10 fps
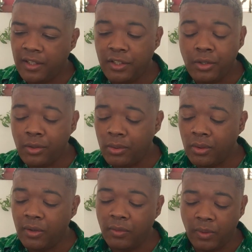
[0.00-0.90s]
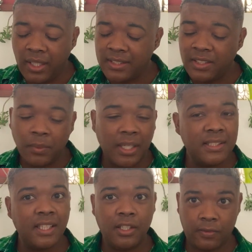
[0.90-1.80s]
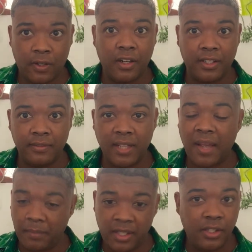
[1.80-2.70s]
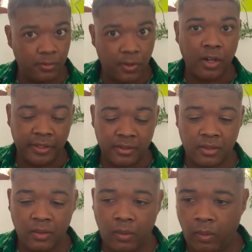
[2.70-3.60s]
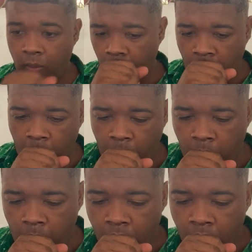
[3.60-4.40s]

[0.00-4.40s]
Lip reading: you listen, when I say you've got it, I mean you've got it.